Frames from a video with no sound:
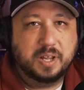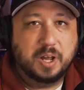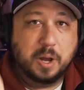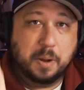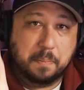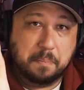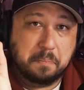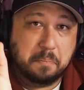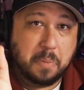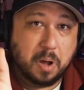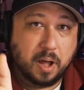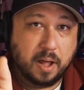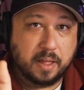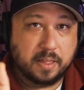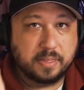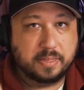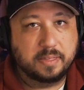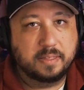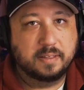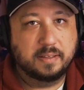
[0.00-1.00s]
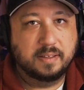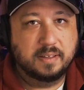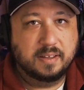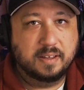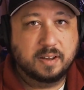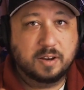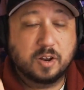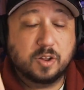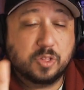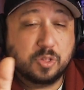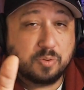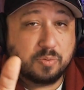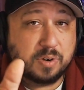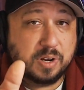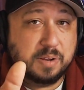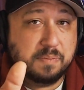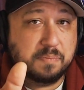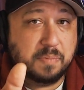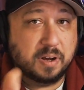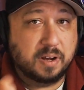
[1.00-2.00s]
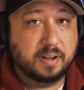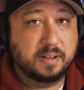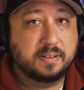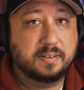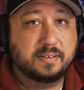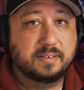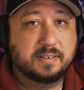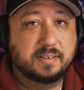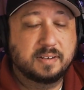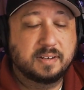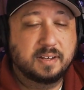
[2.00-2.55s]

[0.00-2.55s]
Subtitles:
a month, 3 months,